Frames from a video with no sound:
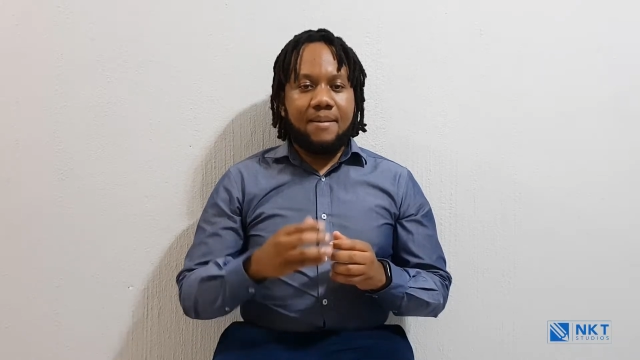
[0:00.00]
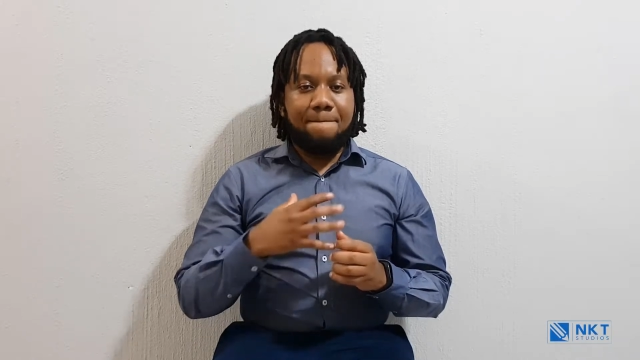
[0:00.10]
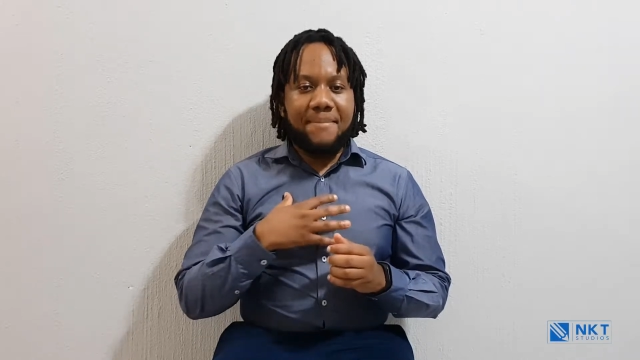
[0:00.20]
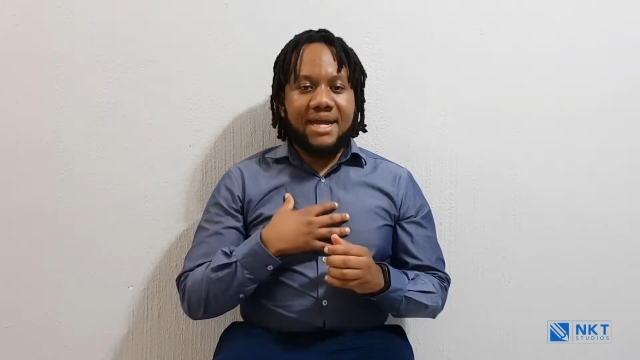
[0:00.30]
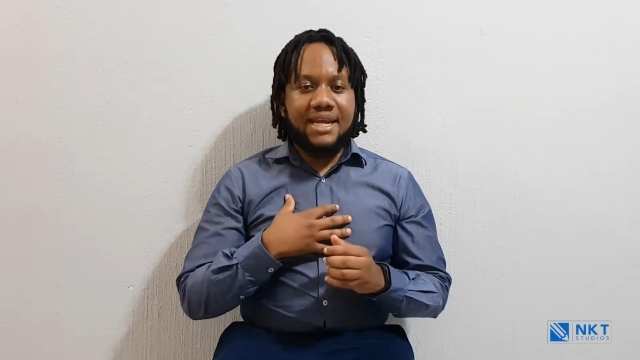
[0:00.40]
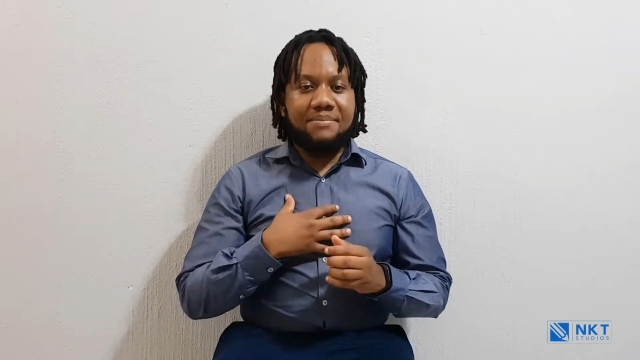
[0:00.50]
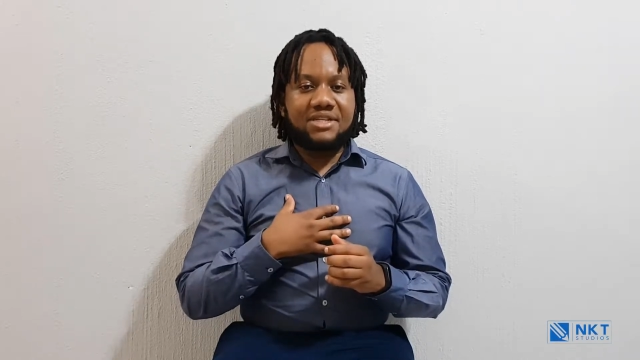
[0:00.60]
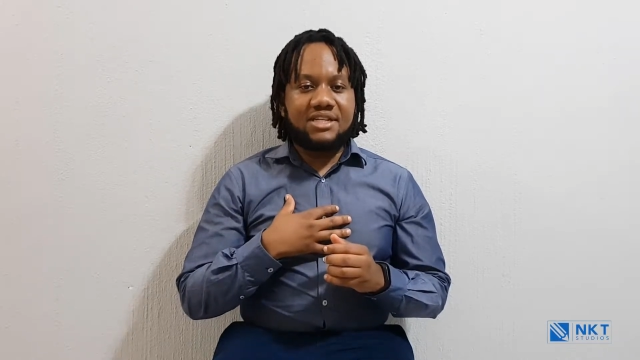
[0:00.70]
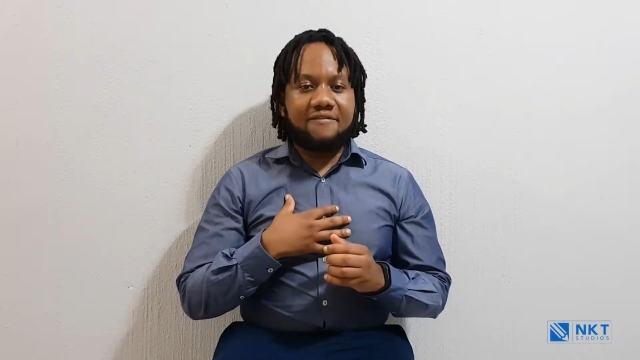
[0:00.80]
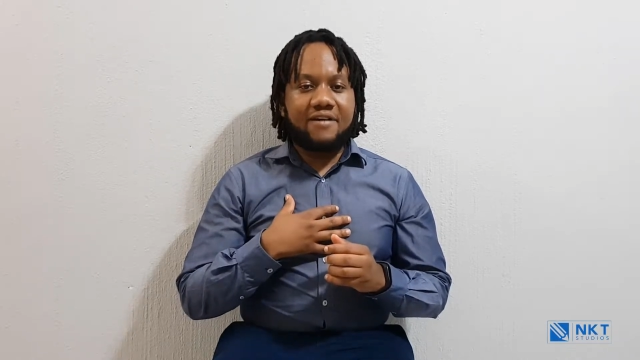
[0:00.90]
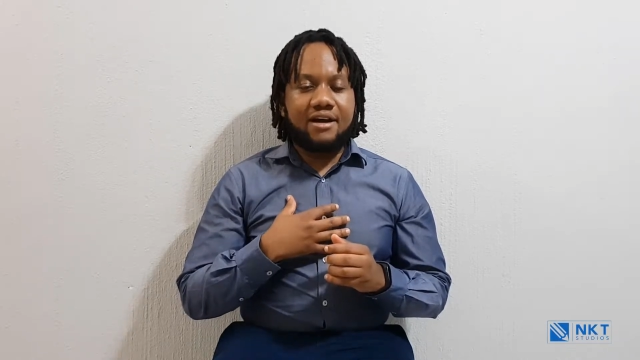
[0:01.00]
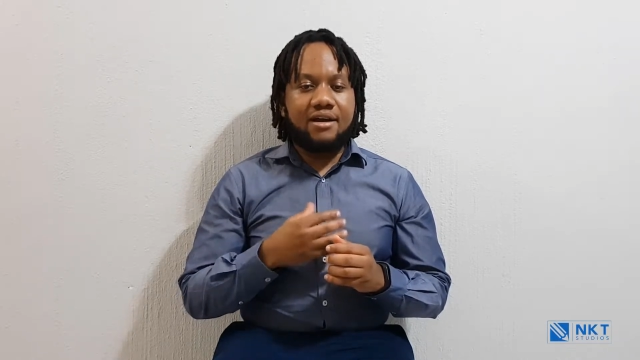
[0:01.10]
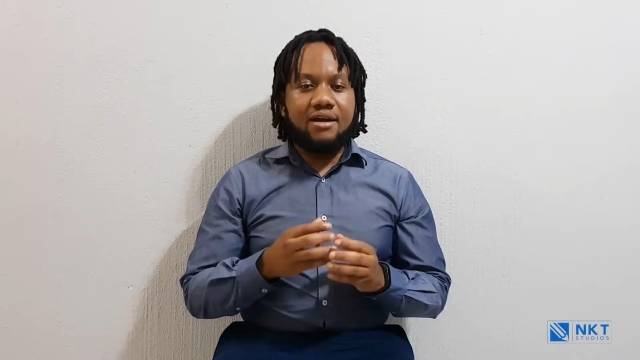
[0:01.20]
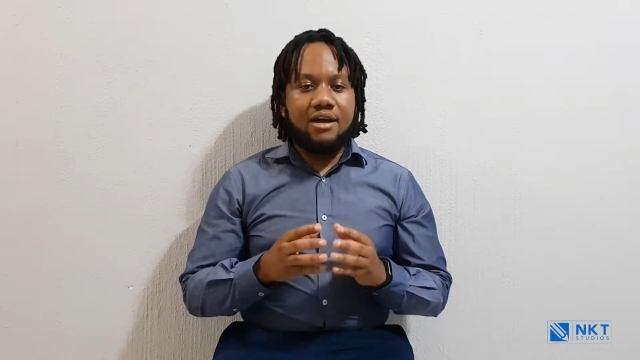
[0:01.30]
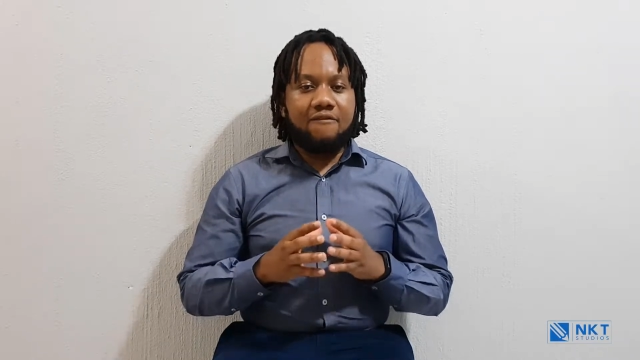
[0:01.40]
My name is
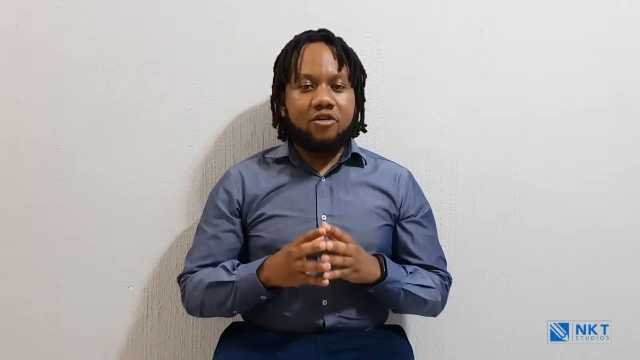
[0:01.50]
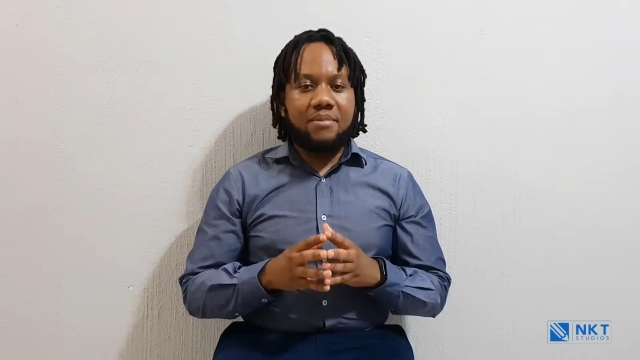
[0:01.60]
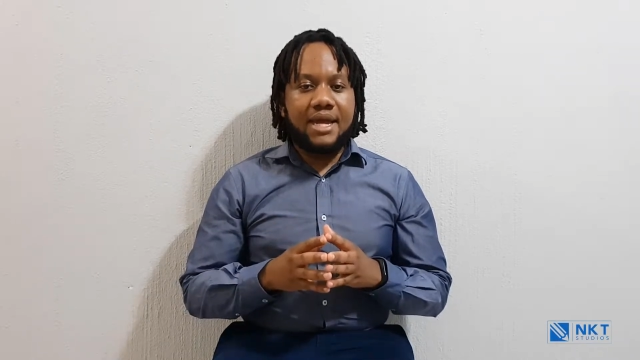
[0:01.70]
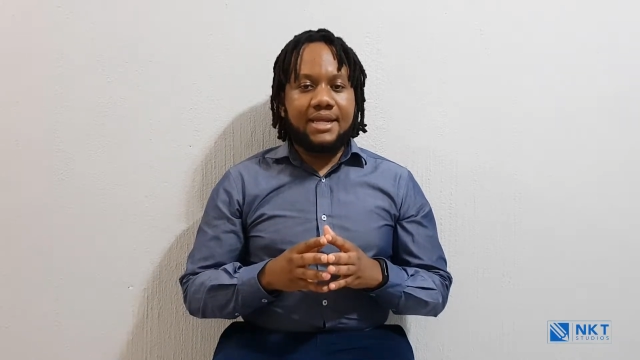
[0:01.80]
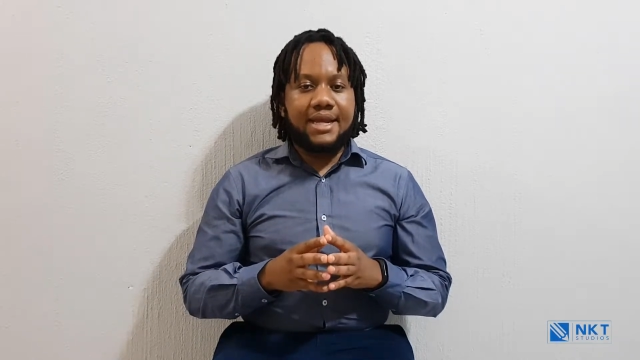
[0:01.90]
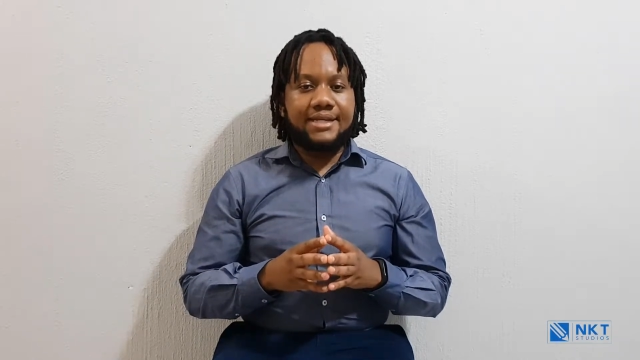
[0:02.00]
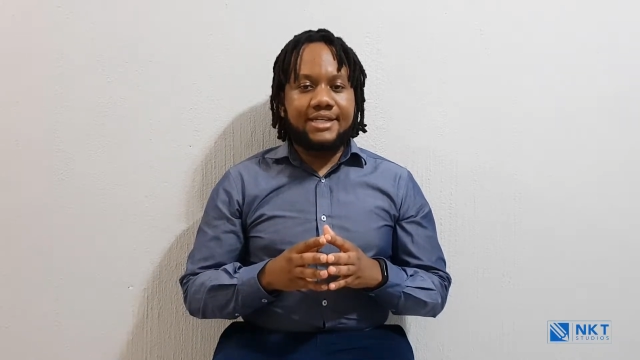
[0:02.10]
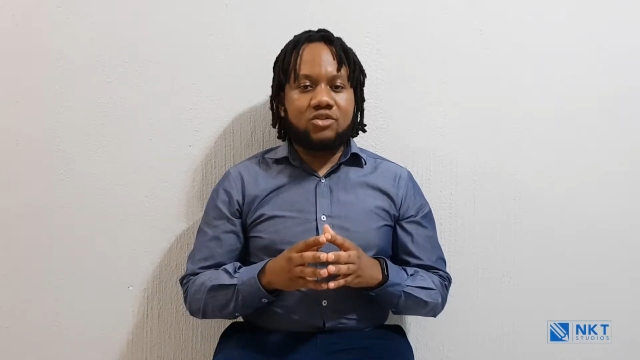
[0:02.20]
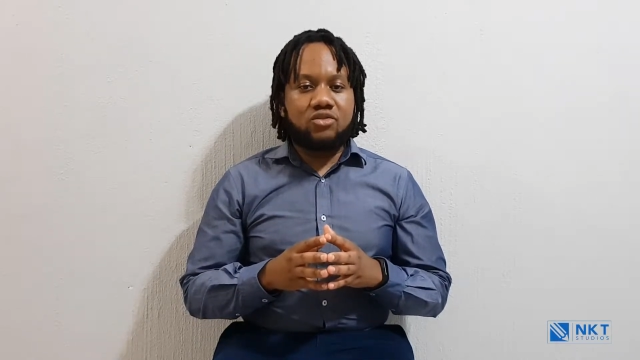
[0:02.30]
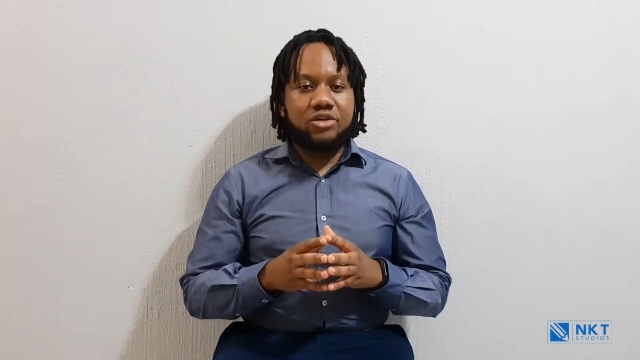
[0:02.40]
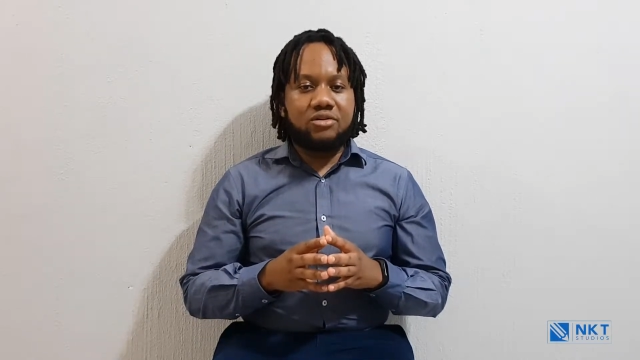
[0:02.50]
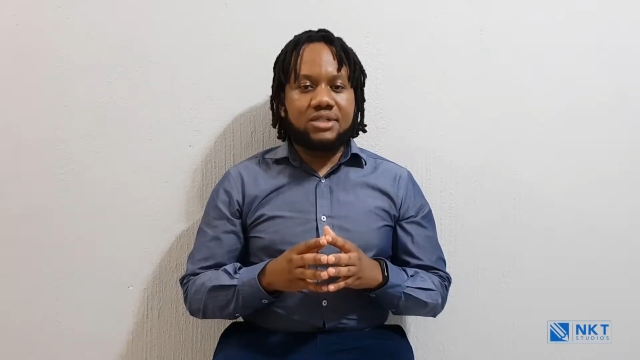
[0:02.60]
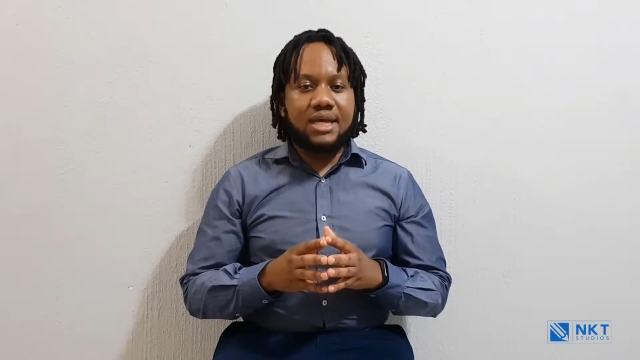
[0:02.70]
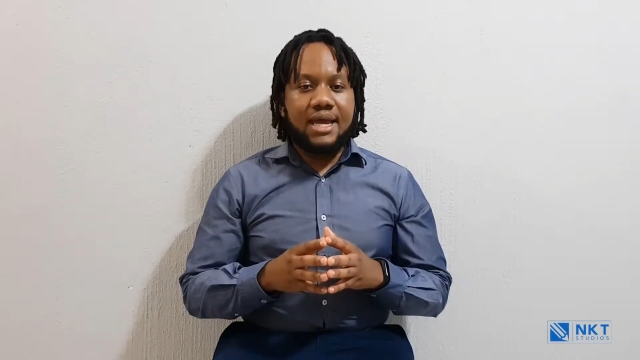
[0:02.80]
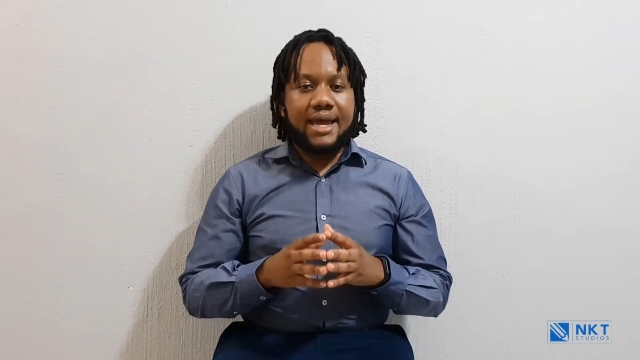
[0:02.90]
Ndafara from NKT Studios,